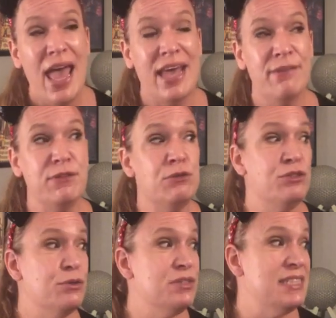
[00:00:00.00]
And if you
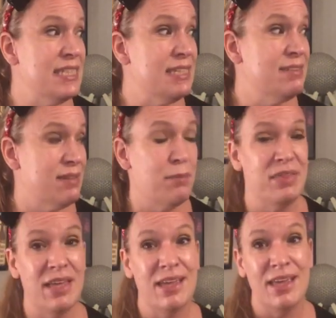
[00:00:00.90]
do see
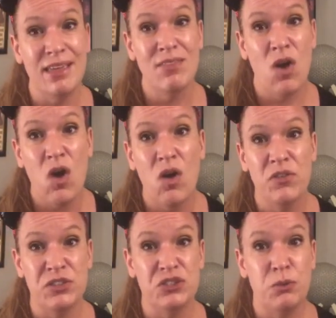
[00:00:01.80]
something in the
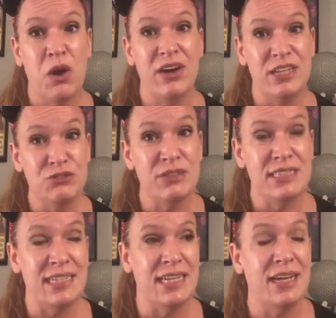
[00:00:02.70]
haul that you are
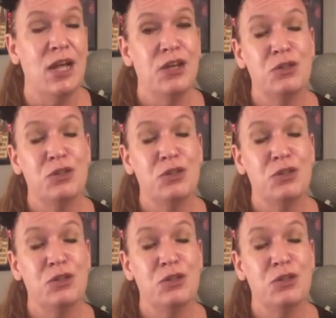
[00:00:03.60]
interested in,